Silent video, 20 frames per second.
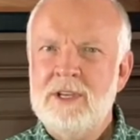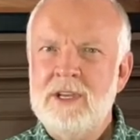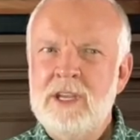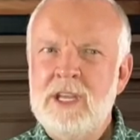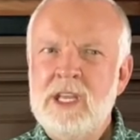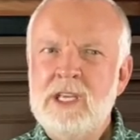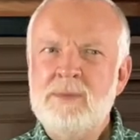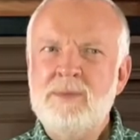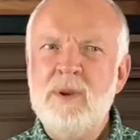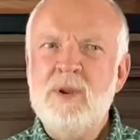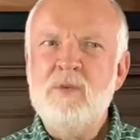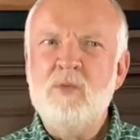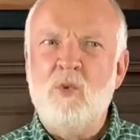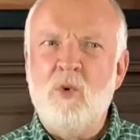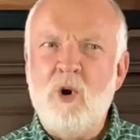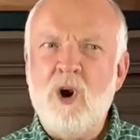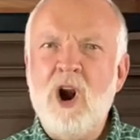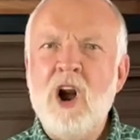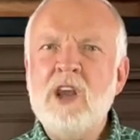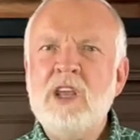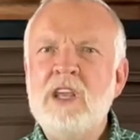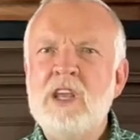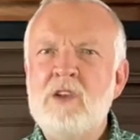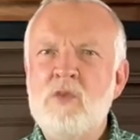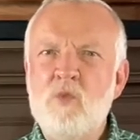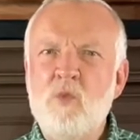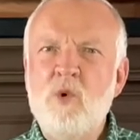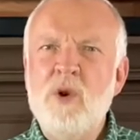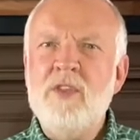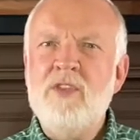He's been
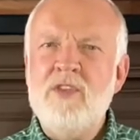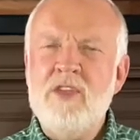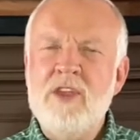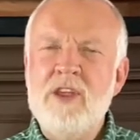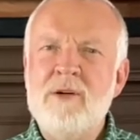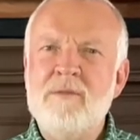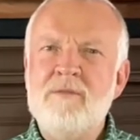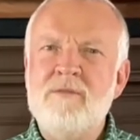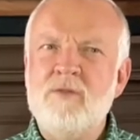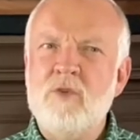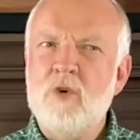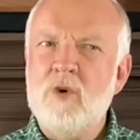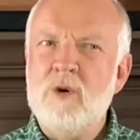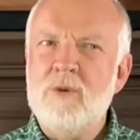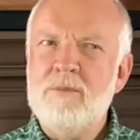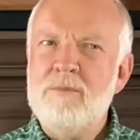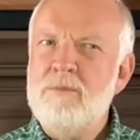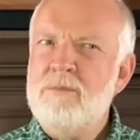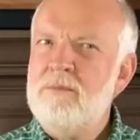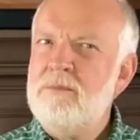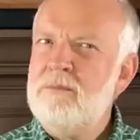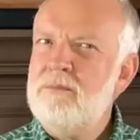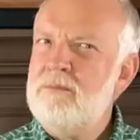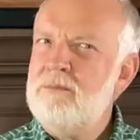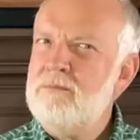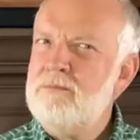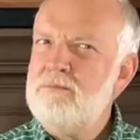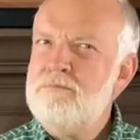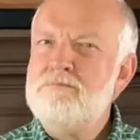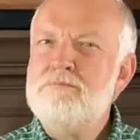walking with him for
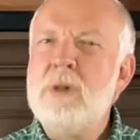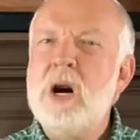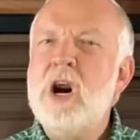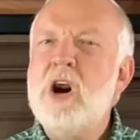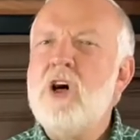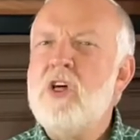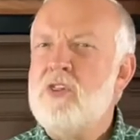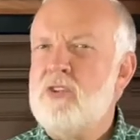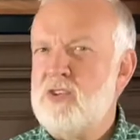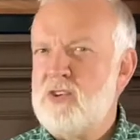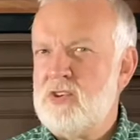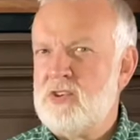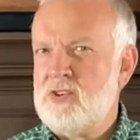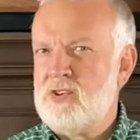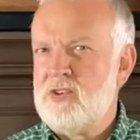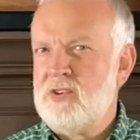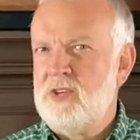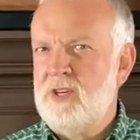months,